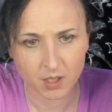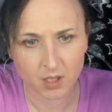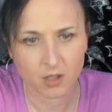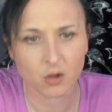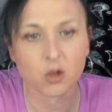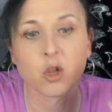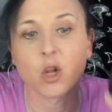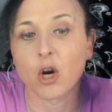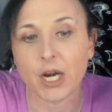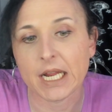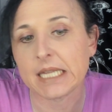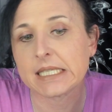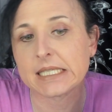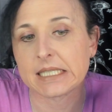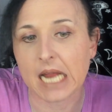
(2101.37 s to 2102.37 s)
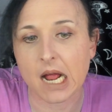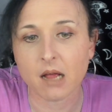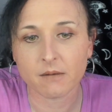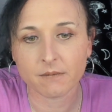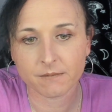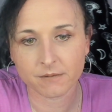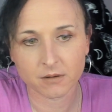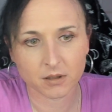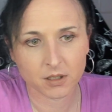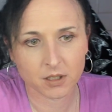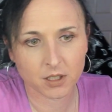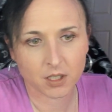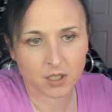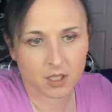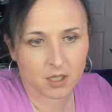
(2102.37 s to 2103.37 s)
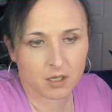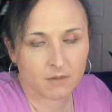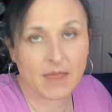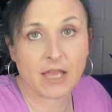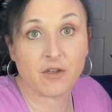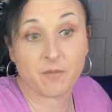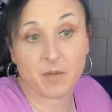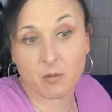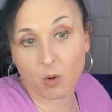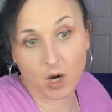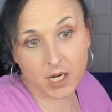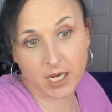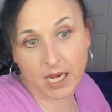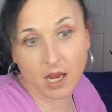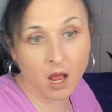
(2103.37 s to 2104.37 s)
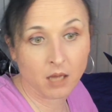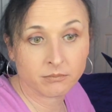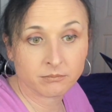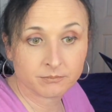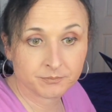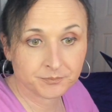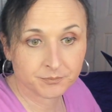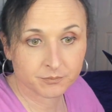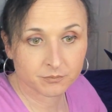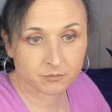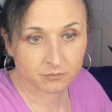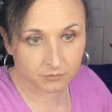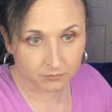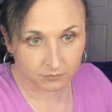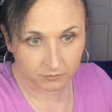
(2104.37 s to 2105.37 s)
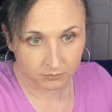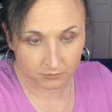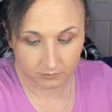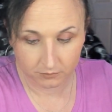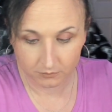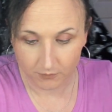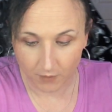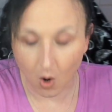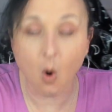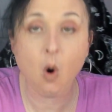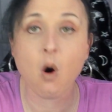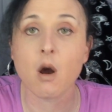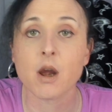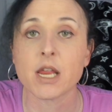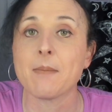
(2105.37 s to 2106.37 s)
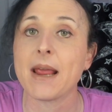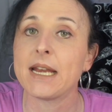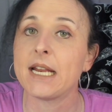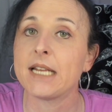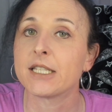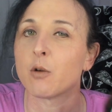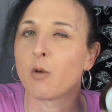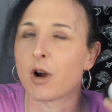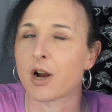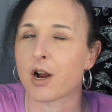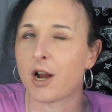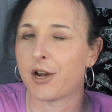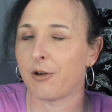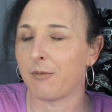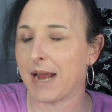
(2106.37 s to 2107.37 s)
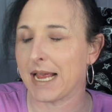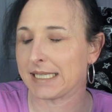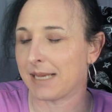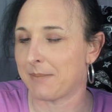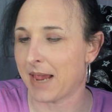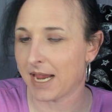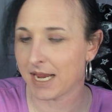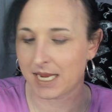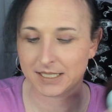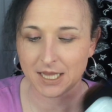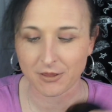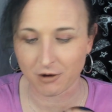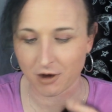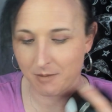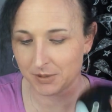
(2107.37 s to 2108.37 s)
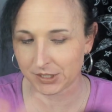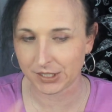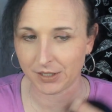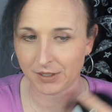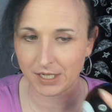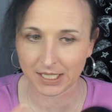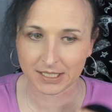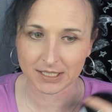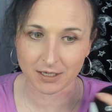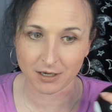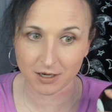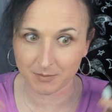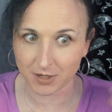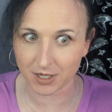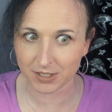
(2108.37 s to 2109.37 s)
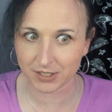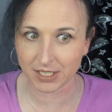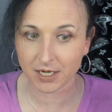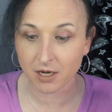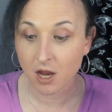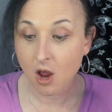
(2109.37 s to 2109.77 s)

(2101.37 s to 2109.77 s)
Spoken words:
learning stuff that you've been working on. Or you may need to work on your resume because other opportunities are emerging,